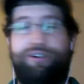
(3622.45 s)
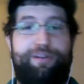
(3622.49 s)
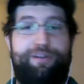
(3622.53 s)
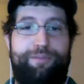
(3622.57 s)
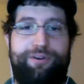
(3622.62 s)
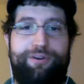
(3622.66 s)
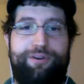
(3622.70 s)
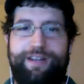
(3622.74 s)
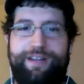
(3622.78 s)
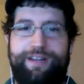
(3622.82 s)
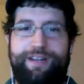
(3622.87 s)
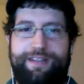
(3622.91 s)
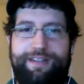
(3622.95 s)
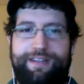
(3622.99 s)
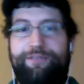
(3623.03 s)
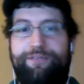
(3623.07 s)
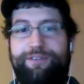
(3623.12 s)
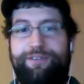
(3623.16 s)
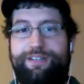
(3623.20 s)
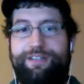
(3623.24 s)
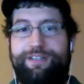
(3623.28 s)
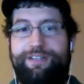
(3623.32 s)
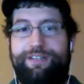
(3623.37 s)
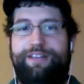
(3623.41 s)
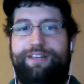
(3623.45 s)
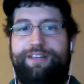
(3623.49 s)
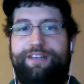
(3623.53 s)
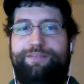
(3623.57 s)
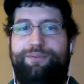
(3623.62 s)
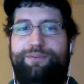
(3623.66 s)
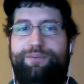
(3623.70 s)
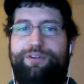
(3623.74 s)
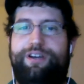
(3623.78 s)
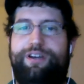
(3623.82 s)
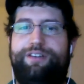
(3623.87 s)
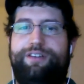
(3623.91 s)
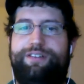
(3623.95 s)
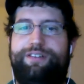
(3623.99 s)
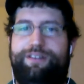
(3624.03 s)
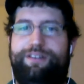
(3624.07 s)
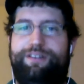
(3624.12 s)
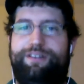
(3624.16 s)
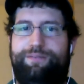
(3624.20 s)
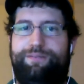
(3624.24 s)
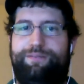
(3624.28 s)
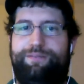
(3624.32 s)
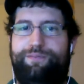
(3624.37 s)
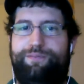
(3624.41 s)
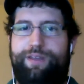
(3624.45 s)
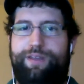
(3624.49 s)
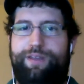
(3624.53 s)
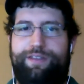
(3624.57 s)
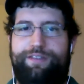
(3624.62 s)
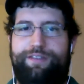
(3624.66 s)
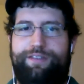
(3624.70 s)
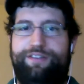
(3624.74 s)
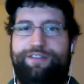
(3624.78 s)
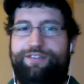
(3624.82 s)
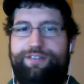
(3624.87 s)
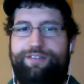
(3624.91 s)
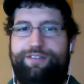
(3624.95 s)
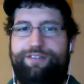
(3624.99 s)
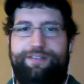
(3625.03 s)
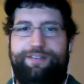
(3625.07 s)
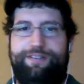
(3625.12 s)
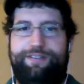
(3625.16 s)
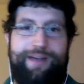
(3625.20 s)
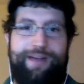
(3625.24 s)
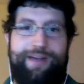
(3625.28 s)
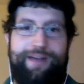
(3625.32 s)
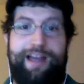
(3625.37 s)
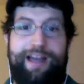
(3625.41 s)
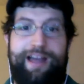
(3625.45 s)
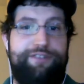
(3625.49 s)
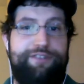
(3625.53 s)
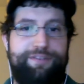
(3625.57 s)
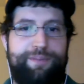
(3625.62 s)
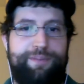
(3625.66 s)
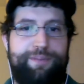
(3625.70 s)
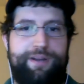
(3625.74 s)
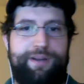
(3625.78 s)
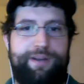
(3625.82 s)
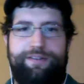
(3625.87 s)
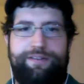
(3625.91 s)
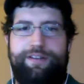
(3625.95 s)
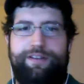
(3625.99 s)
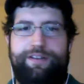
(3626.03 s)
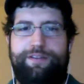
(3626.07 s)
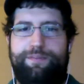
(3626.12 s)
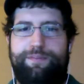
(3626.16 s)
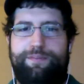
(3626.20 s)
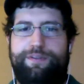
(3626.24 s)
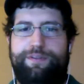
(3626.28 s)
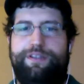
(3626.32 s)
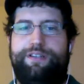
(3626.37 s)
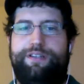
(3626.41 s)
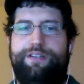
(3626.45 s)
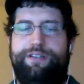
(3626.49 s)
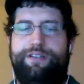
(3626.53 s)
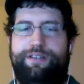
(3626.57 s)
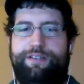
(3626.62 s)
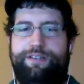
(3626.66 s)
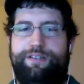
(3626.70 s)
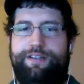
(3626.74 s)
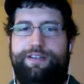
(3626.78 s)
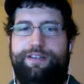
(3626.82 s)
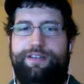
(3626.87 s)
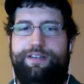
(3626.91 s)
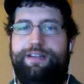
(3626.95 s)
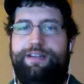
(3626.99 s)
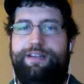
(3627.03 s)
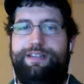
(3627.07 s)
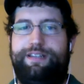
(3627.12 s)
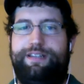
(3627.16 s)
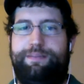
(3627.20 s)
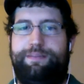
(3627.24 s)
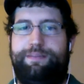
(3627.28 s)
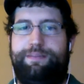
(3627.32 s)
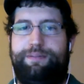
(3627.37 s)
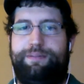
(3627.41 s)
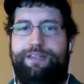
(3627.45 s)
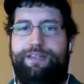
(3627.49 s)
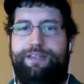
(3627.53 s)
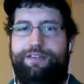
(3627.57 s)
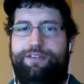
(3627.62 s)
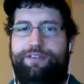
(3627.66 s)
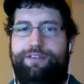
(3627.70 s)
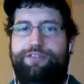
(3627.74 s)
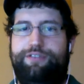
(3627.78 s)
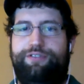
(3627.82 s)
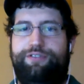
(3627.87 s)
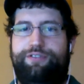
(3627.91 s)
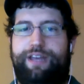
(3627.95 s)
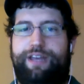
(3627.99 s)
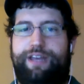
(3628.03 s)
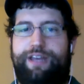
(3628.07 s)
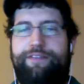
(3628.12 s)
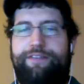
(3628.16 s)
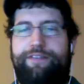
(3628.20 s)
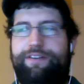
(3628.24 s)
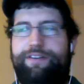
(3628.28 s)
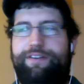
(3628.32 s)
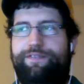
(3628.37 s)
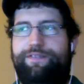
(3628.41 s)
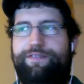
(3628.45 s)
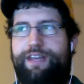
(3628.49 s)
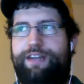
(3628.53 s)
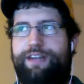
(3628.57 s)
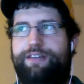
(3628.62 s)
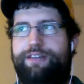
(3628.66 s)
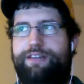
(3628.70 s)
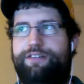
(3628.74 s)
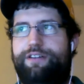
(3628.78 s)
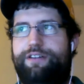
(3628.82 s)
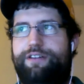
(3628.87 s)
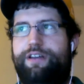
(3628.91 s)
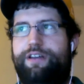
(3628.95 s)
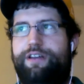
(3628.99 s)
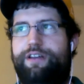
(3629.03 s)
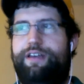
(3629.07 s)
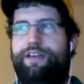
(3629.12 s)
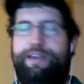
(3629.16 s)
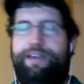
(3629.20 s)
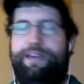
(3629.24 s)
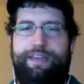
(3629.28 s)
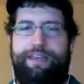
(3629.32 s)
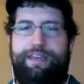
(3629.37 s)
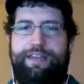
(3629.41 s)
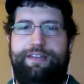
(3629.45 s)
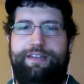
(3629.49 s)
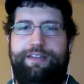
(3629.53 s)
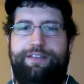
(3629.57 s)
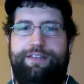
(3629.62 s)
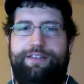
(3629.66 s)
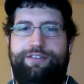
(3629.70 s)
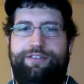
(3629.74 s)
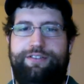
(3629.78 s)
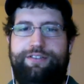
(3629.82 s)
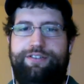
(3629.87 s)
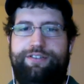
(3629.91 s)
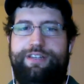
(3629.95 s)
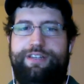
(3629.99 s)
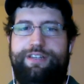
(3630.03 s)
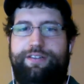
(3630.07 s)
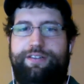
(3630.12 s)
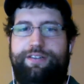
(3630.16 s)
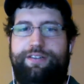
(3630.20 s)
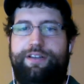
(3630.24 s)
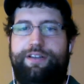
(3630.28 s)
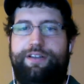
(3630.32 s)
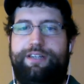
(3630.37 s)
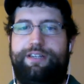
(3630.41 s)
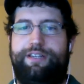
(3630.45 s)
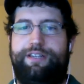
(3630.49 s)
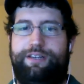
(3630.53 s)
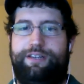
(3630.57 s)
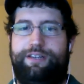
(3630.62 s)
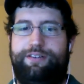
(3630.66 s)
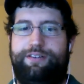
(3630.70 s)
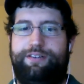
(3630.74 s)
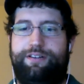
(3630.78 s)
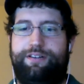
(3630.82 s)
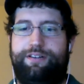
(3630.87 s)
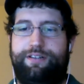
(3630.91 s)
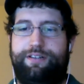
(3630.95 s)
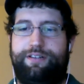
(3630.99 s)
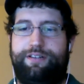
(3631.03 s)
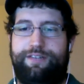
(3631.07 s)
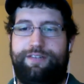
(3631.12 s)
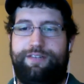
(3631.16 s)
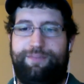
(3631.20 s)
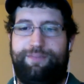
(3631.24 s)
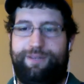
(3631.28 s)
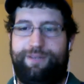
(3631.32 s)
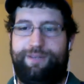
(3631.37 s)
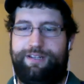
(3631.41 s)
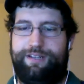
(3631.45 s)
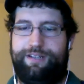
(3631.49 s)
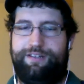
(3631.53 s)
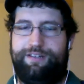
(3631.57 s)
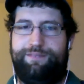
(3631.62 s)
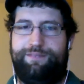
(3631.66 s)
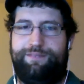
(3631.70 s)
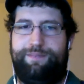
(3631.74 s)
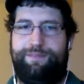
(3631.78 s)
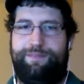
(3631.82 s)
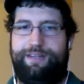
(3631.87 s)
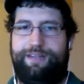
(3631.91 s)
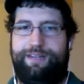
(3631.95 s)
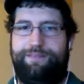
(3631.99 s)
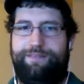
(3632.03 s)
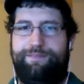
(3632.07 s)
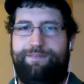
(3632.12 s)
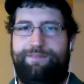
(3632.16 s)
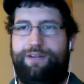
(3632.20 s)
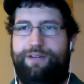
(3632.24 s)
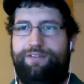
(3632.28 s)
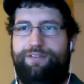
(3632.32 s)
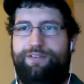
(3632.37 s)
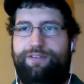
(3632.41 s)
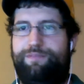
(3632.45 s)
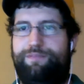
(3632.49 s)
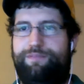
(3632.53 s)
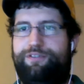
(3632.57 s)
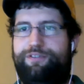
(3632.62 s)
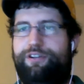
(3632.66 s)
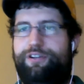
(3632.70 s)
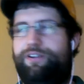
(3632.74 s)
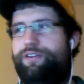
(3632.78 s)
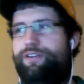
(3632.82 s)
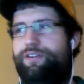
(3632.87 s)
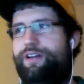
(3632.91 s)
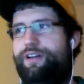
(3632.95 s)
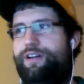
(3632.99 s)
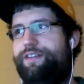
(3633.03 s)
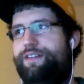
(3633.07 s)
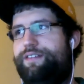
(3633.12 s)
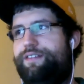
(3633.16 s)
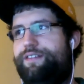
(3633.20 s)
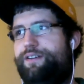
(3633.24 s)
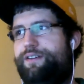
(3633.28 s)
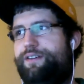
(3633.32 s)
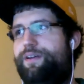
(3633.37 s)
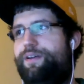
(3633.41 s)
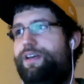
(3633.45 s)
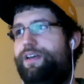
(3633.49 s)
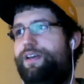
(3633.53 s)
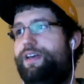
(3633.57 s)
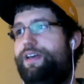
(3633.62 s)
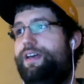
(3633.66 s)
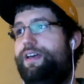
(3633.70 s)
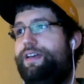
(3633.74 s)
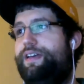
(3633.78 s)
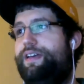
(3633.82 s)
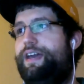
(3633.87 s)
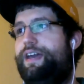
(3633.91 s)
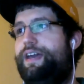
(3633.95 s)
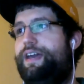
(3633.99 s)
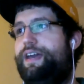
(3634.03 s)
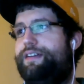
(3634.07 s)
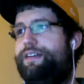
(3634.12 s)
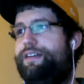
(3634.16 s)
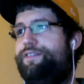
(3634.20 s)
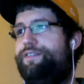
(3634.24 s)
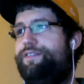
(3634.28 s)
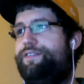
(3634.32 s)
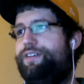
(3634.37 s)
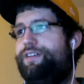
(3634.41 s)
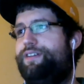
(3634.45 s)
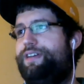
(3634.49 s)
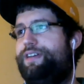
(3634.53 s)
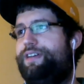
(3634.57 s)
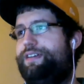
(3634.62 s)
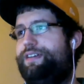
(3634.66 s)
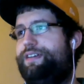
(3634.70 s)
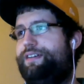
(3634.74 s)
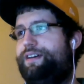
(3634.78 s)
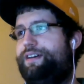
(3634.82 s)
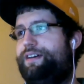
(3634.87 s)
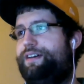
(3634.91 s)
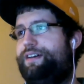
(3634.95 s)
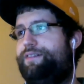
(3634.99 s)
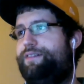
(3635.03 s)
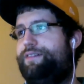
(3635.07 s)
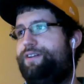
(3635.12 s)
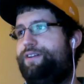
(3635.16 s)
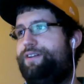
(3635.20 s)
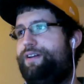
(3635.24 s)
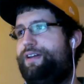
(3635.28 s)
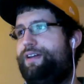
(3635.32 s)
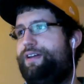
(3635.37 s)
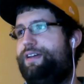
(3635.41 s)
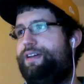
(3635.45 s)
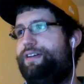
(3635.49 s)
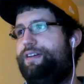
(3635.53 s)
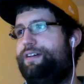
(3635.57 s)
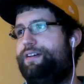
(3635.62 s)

Murray and their ridiculous production with just average players at other positions in a deep league, you usually have an advantage unless you just get unlucky on a given week and just meet some juggernaut. So yeah, definitely very